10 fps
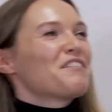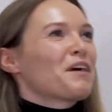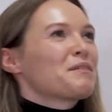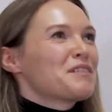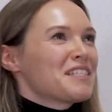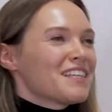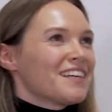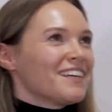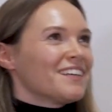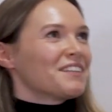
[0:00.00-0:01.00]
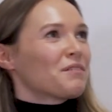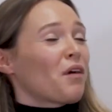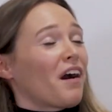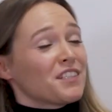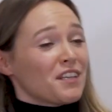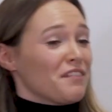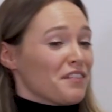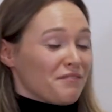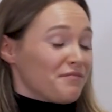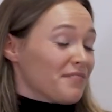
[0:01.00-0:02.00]
if I was to, well, I
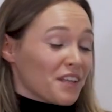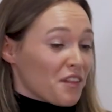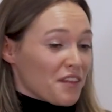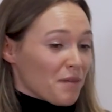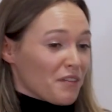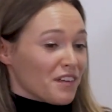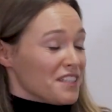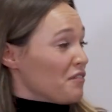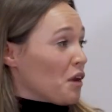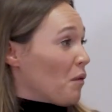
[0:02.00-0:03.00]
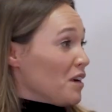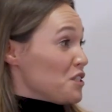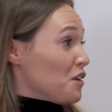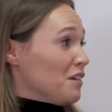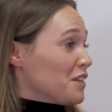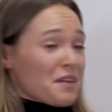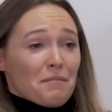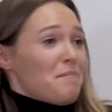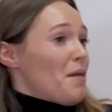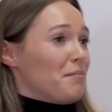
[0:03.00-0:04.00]
don't think my friends even know what I do. I don't think
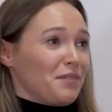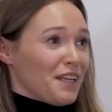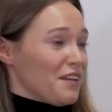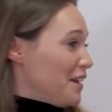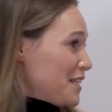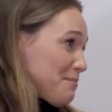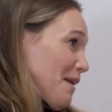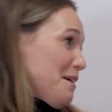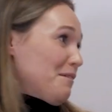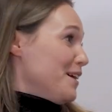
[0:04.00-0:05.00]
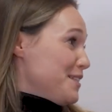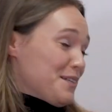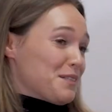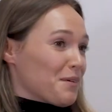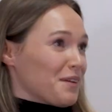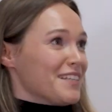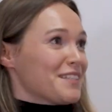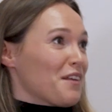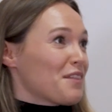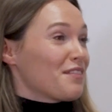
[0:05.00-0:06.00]
my mum could even explain what I do, to be honest.
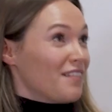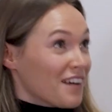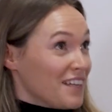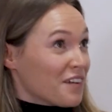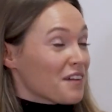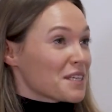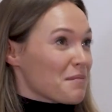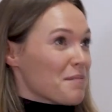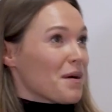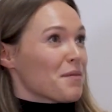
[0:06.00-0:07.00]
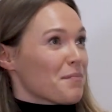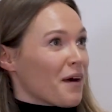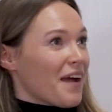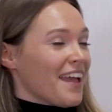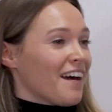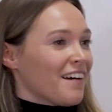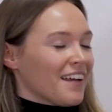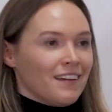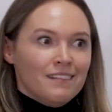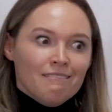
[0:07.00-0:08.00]
So even asking my mum about
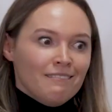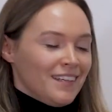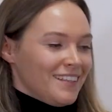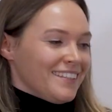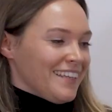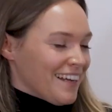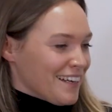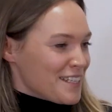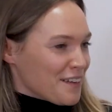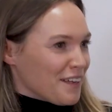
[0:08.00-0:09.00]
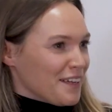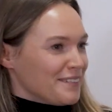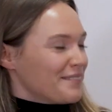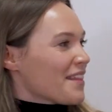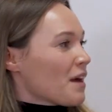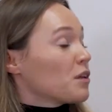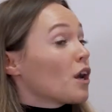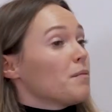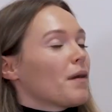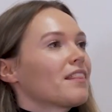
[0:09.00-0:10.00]
AI, yeah, I don't know where that would
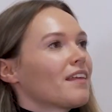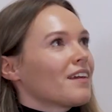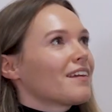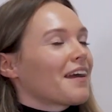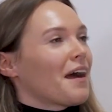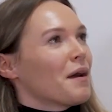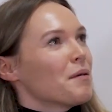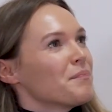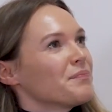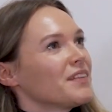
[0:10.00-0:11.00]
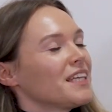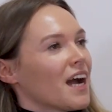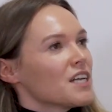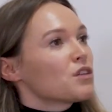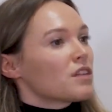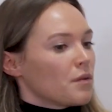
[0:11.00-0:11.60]
go. But I think, I do